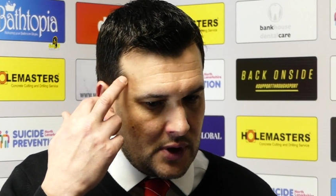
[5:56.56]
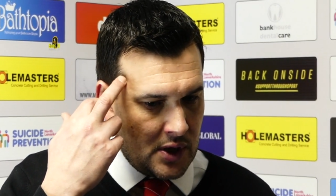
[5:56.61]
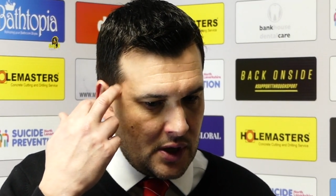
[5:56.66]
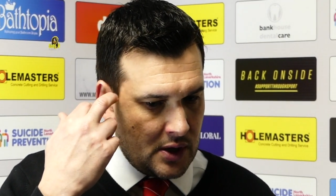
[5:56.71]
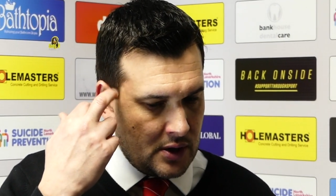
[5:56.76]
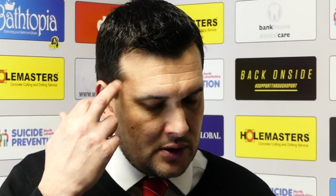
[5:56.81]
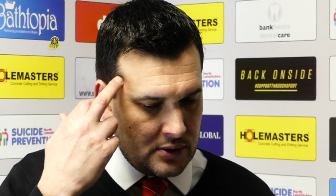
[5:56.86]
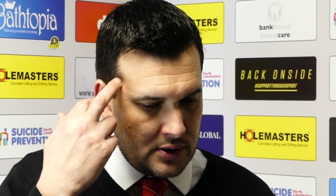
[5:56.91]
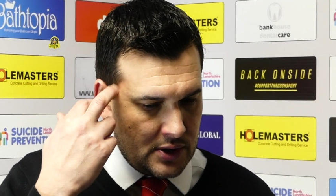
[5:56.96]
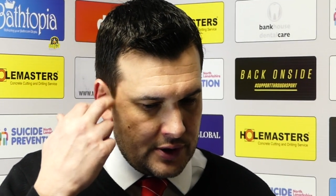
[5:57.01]

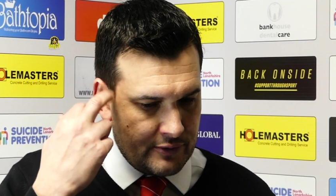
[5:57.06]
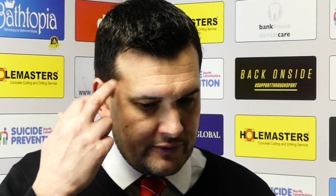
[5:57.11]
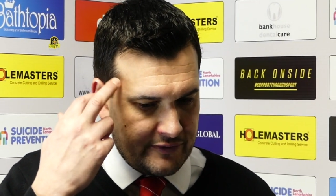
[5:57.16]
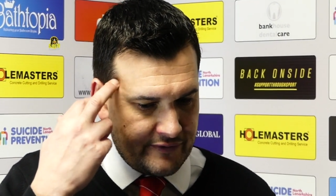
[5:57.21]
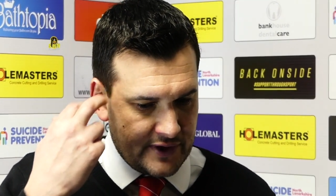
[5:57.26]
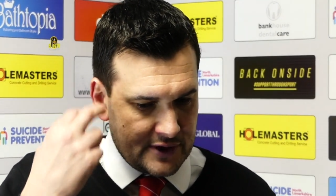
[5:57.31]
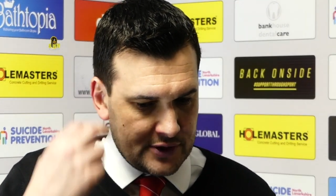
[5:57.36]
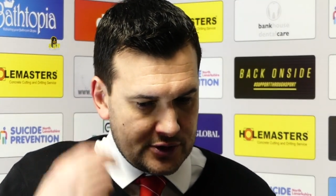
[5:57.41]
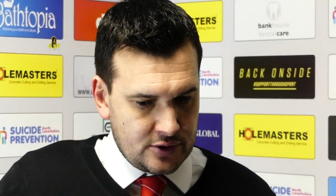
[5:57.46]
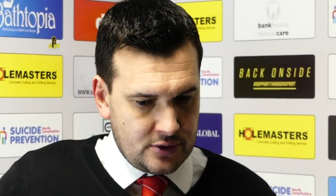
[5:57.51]
Nah, I don't
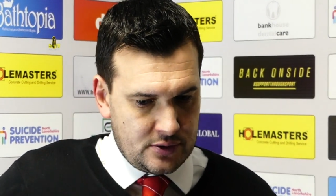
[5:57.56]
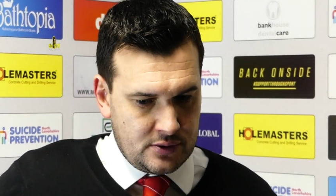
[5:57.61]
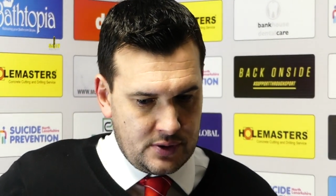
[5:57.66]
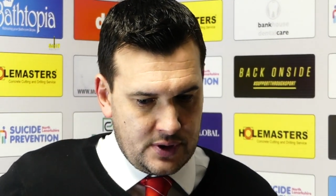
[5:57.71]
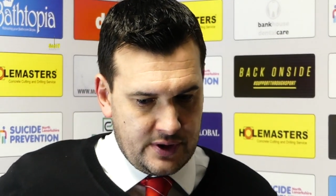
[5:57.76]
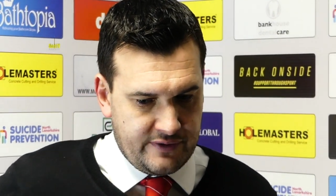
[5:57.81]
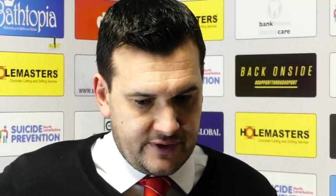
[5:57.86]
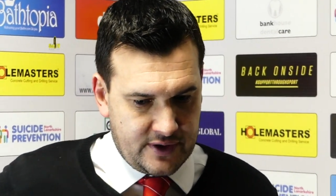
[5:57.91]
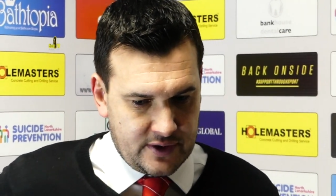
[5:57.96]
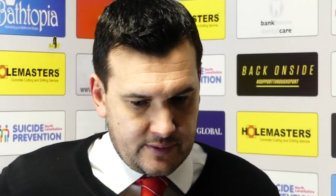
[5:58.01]
think so.
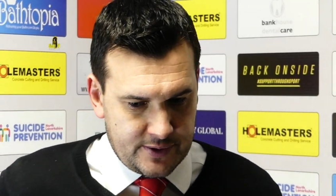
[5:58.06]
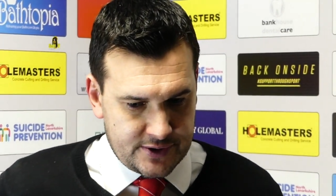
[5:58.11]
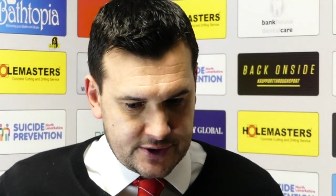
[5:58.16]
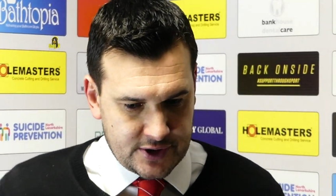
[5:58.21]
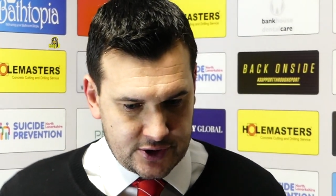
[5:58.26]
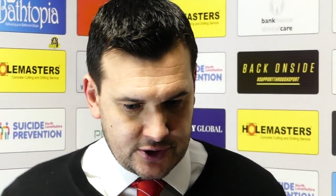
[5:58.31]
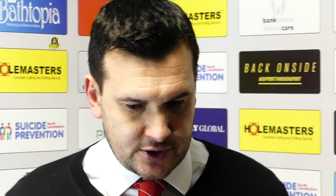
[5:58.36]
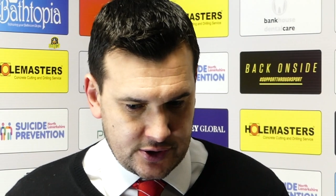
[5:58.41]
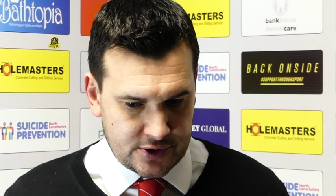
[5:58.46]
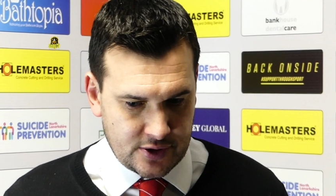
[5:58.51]
I think the
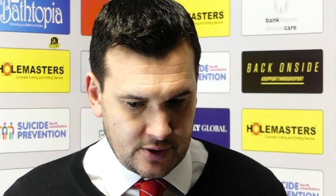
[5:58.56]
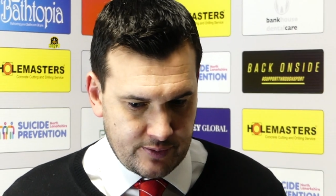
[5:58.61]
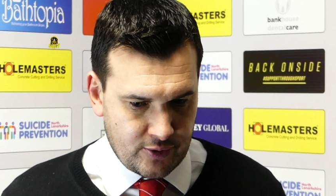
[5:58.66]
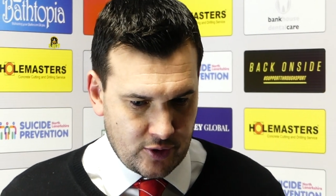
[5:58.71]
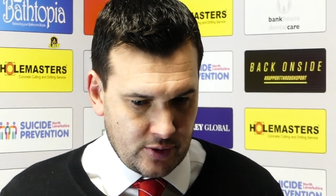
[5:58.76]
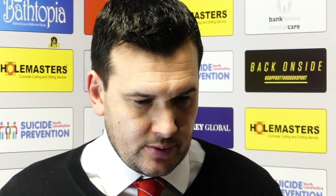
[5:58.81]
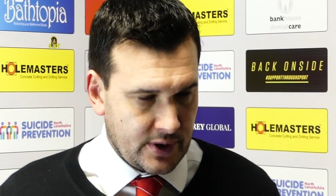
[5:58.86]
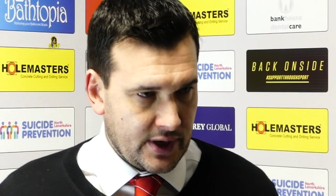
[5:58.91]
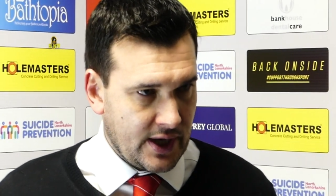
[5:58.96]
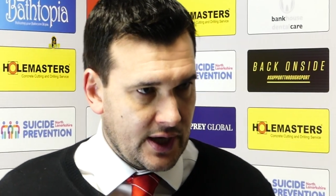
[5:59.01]
positions are
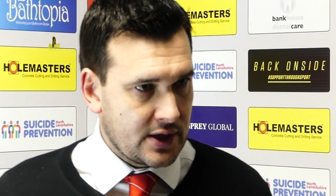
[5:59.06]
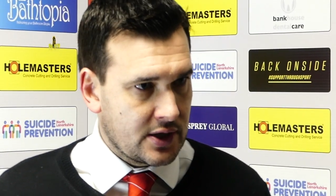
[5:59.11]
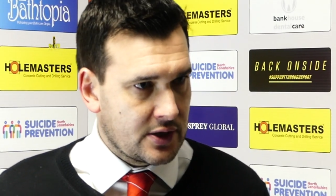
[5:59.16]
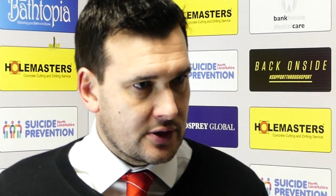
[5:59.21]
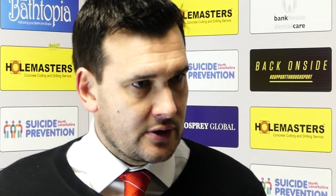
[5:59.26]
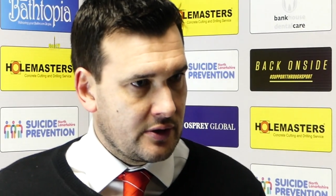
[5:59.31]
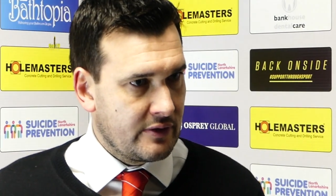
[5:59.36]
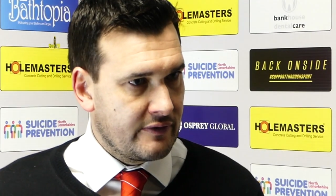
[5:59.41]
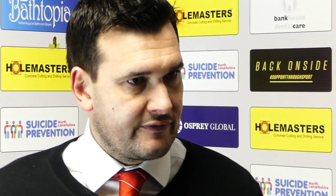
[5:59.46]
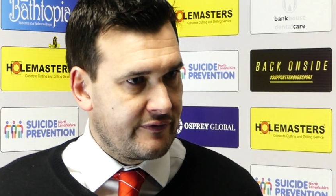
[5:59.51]
probably
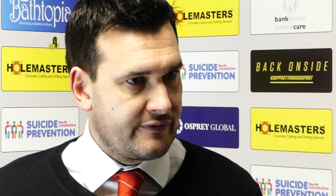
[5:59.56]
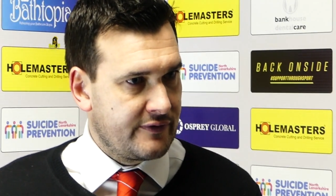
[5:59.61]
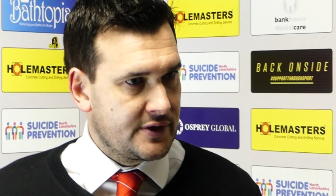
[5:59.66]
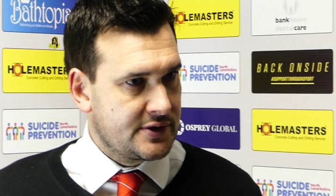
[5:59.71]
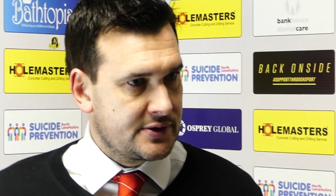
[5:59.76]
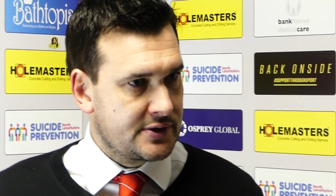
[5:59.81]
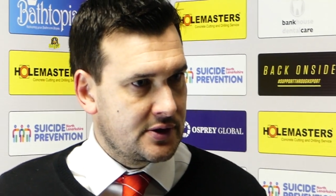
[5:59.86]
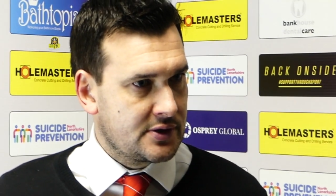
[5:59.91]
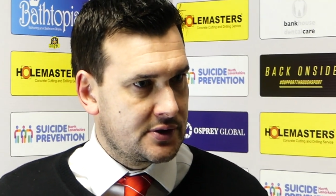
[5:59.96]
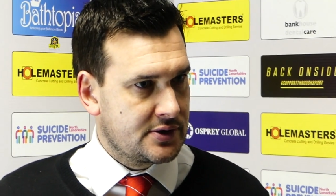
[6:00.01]
accurate for
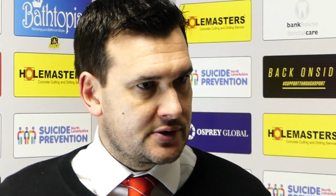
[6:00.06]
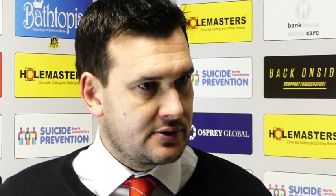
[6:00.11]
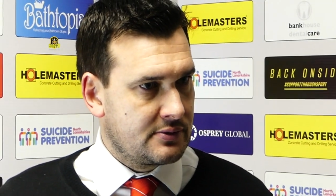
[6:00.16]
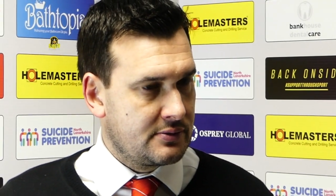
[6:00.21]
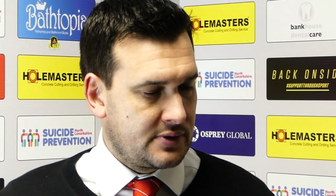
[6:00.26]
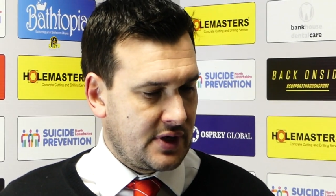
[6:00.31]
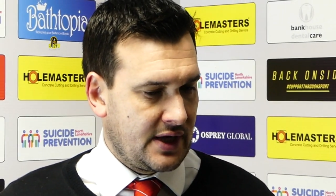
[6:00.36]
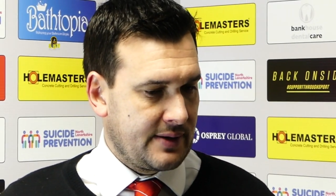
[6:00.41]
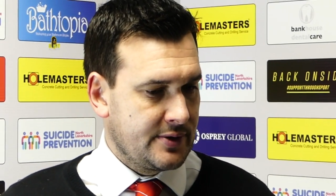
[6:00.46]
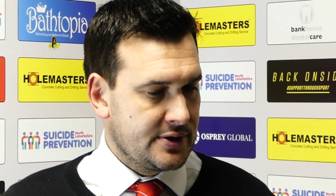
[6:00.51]
this
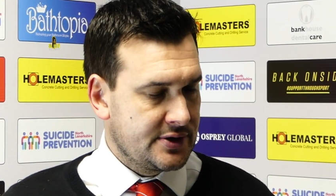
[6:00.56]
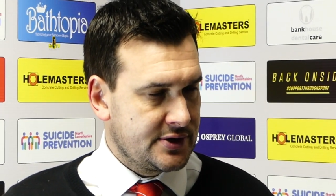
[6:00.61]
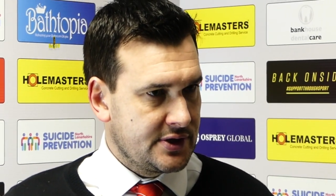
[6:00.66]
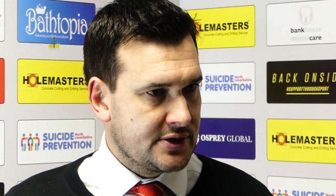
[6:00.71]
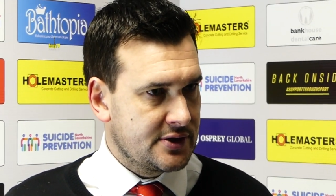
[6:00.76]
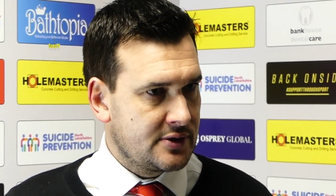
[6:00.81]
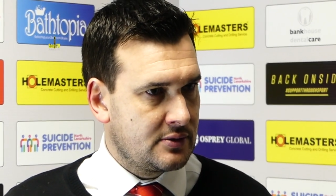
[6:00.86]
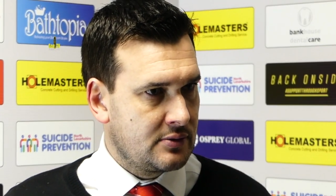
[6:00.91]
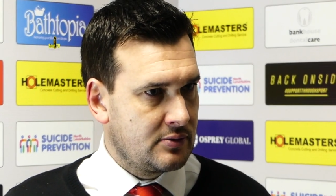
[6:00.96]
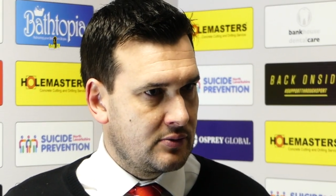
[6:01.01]
time of the
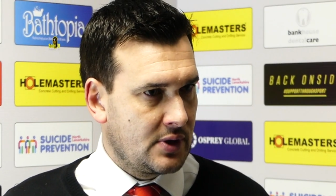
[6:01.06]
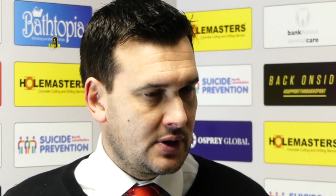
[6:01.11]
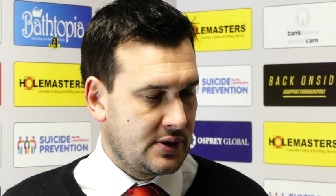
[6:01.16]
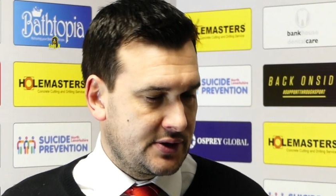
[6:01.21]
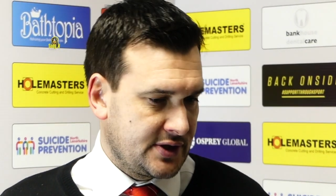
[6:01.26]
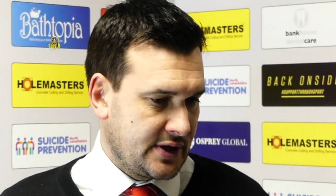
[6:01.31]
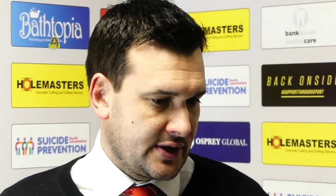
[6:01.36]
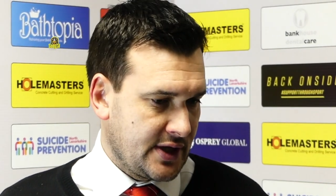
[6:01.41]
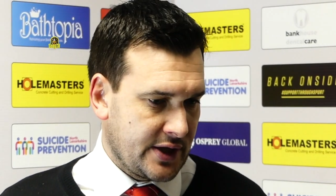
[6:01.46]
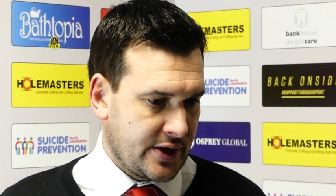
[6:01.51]
season. I
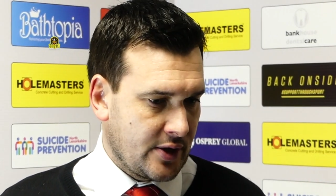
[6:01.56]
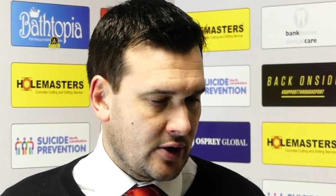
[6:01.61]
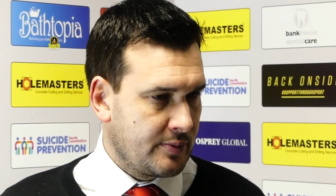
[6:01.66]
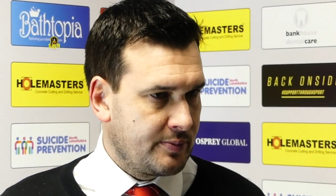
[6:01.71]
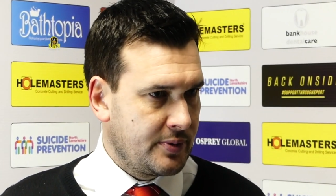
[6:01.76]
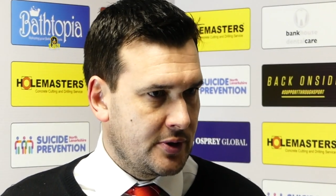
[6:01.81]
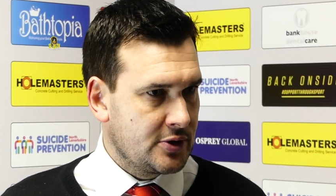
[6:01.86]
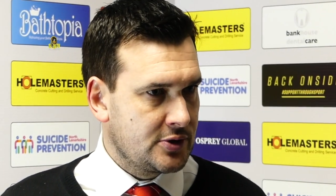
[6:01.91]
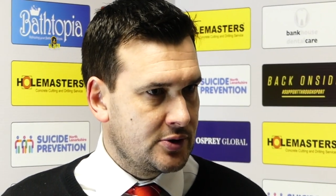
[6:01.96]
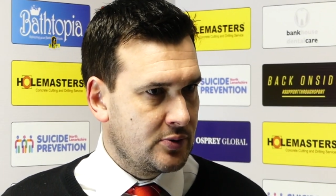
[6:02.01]
said that to our
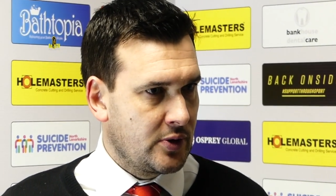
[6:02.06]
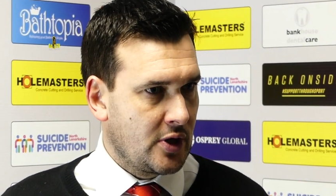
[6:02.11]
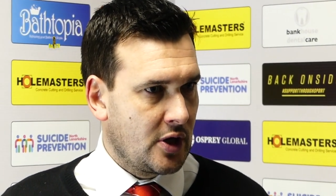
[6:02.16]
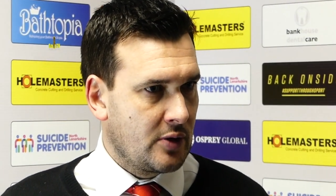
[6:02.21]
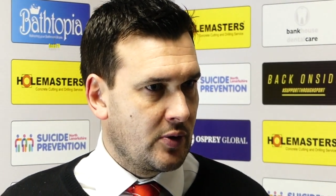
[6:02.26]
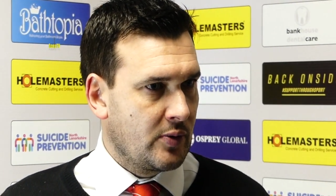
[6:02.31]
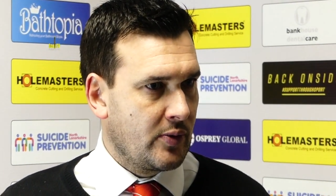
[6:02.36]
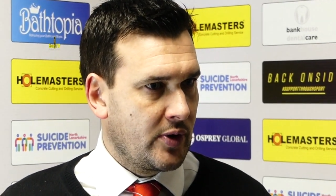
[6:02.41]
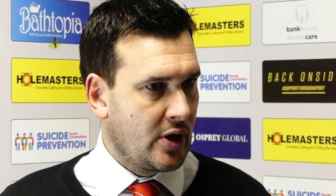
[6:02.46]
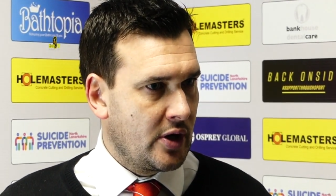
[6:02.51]
players. We are
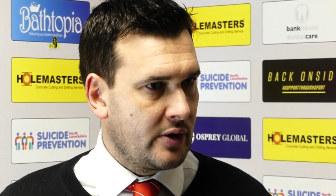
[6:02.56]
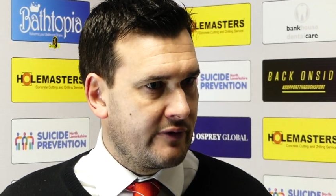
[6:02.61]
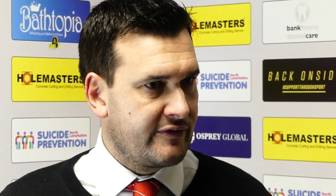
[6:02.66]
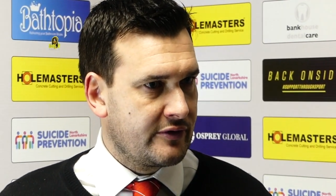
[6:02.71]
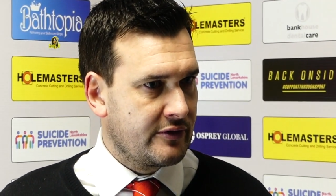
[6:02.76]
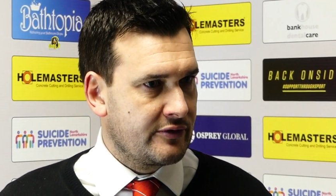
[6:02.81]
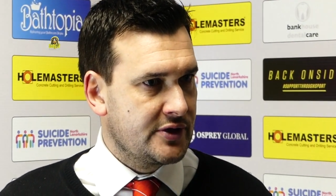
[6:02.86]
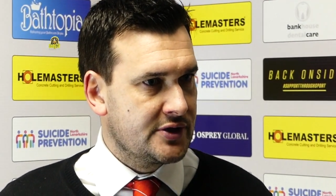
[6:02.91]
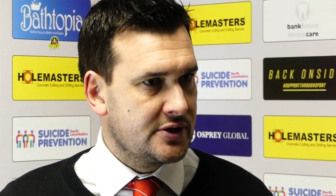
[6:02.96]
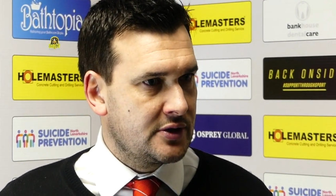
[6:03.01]
where we are for
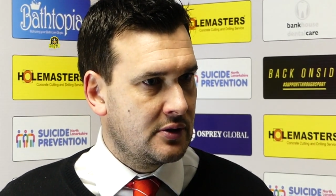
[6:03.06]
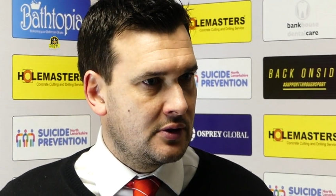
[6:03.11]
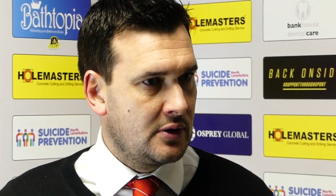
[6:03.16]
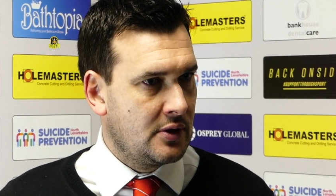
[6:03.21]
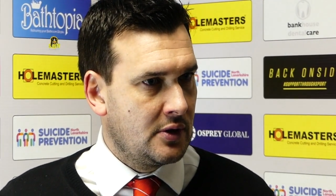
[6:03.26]
a reason,